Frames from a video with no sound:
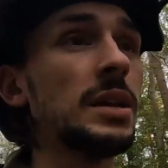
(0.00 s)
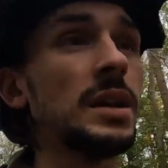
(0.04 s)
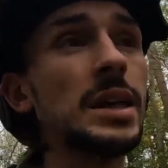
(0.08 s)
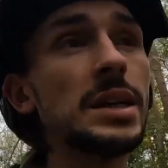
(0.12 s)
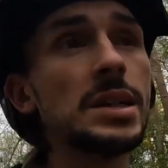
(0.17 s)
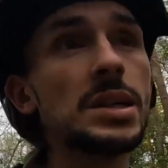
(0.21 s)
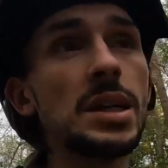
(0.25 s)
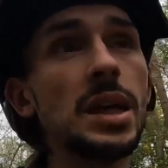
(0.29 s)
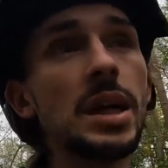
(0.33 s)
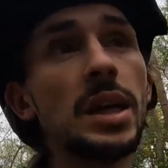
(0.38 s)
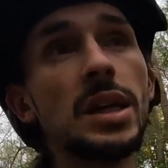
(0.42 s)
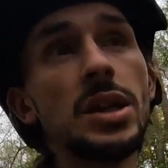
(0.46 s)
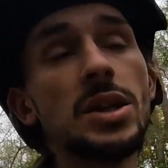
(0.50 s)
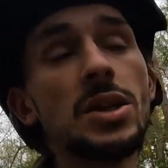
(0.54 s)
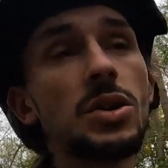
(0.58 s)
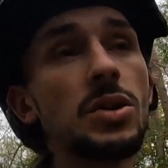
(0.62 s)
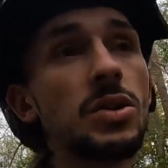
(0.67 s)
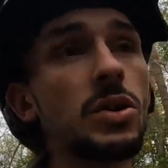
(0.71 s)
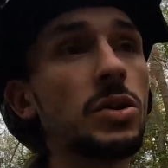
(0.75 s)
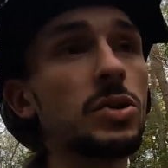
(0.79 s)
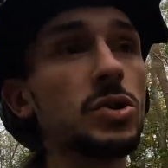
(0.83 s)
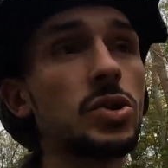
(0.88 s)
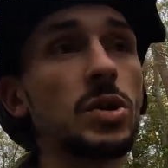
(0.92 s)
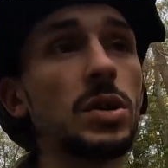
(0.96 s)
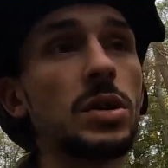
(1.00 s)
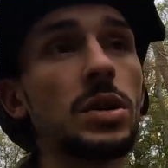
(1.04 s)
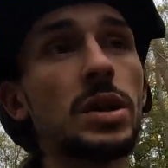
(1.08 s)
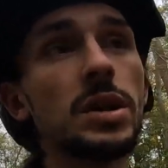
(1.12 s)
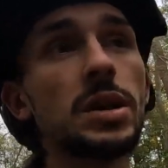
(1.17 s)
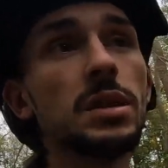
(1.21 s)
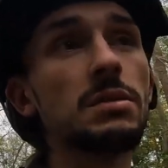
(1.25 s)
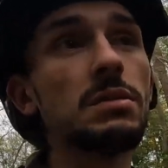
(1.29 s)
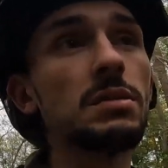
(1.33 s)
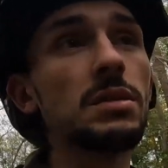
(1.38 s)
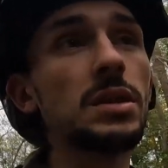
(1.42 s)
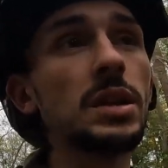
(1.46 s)
That's it. You're not trying
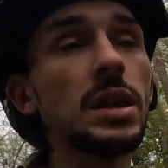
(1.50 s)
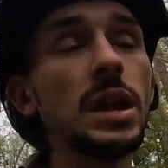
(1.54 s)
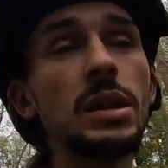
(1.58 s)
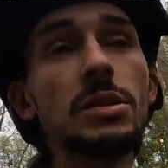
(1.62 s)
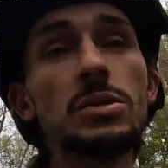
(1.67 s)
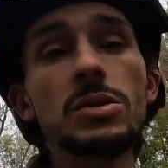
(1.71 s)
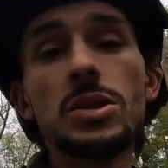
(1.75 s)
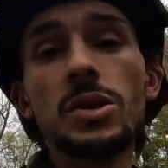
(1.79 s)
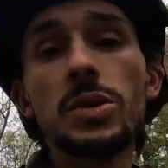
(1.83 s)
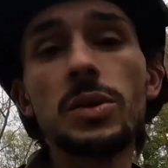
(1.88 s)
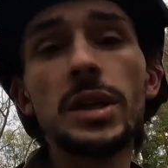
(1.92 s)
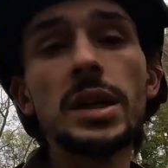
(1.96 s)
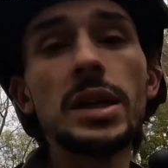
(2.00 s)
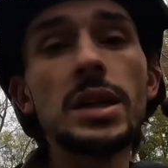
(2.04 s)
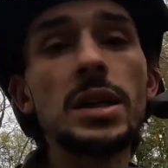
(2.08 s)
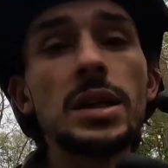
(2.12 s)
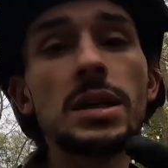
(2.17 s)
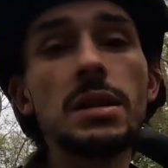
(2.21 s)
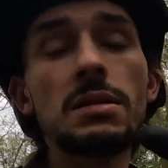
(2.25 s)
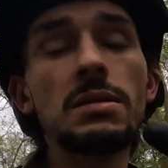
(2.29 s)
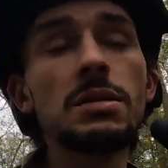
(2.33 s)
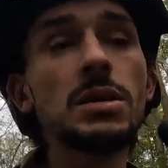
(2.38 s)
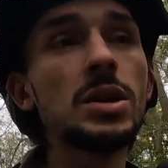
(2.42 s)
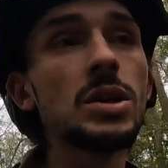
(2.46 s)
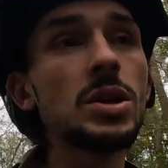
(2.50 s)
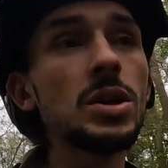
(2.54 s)
to, do any